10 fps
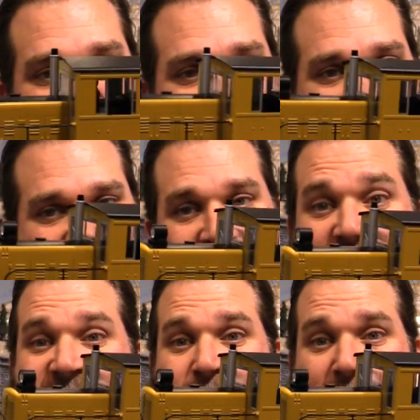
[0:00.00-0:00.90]
And I
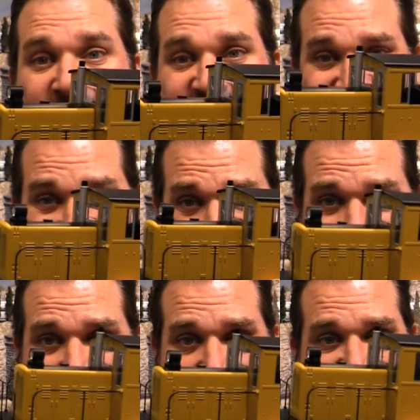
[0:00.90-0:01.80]
also bought the
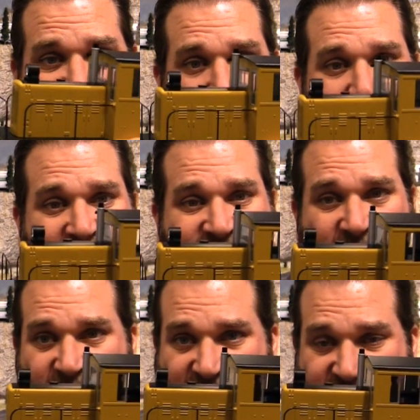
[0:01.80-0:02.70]
sound card for it. I've
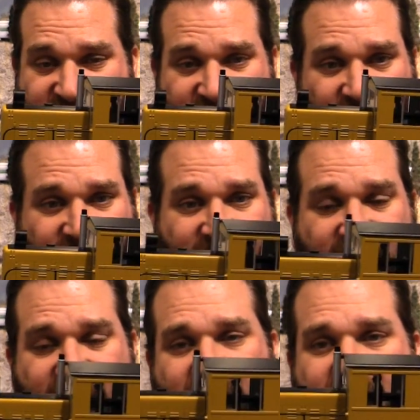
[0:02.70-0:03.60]
already installed
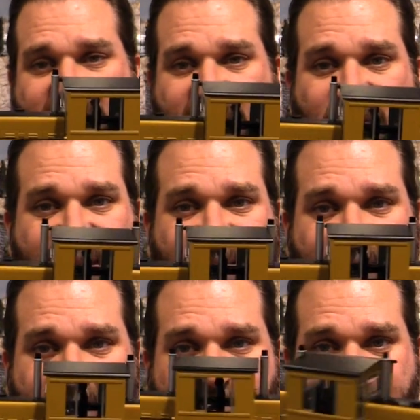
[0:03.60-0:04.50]
it, so this
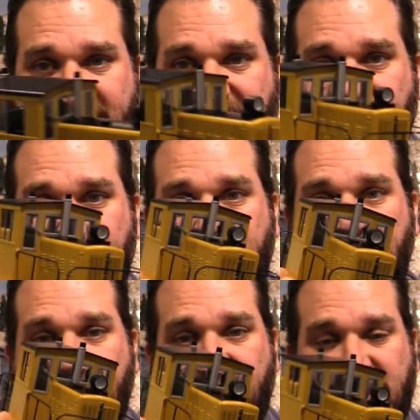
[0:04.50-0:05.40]
thing is good to
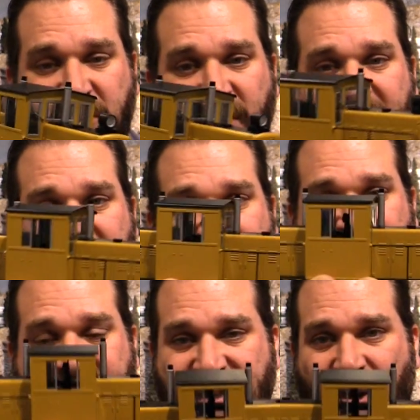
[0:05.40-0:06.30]
go. It's really
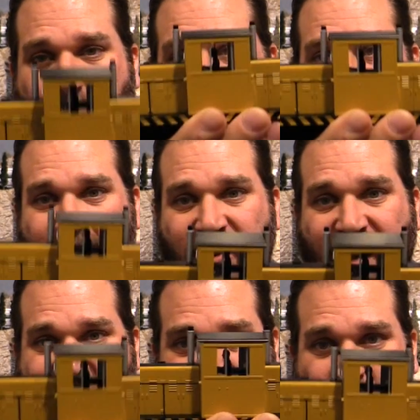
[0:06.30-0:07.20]
nice. It's all metal.
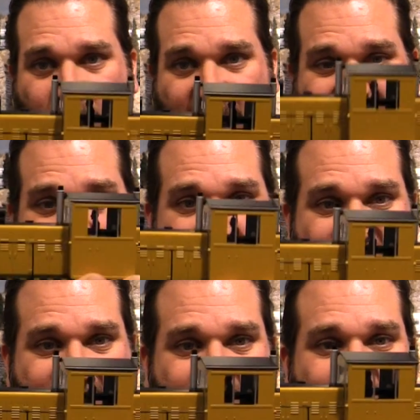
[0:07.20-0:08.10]
It has a great
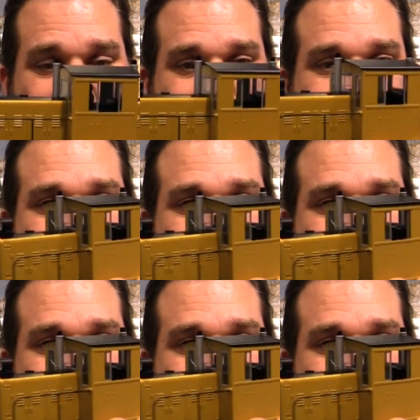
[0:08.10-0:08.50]
weight to it.